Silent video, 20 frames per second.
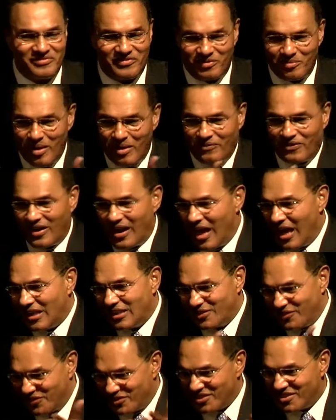for my
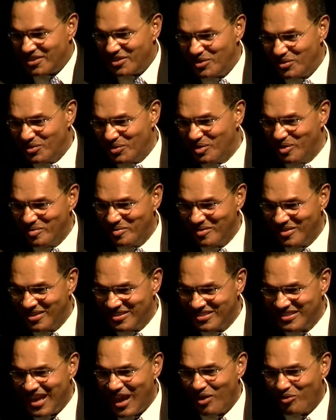philosophers in the room,
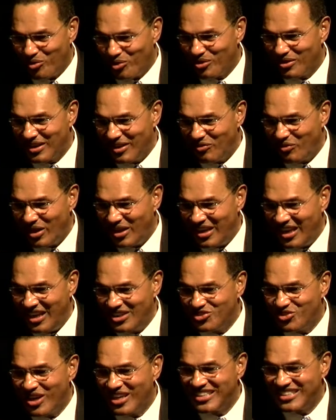is not worth it. We
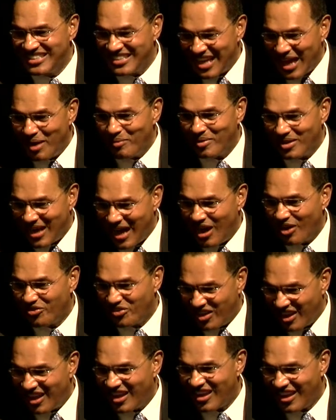need to examine our
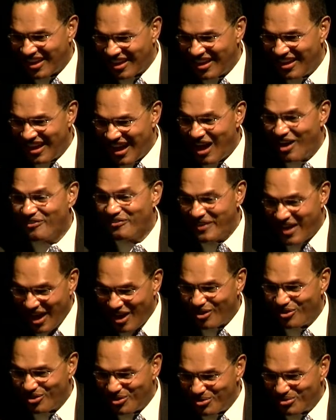thinking our
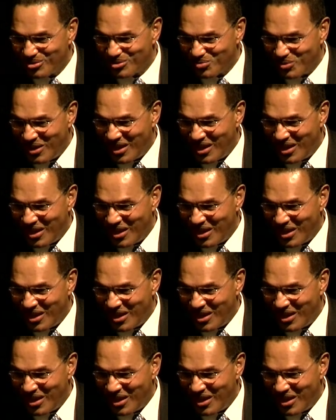values.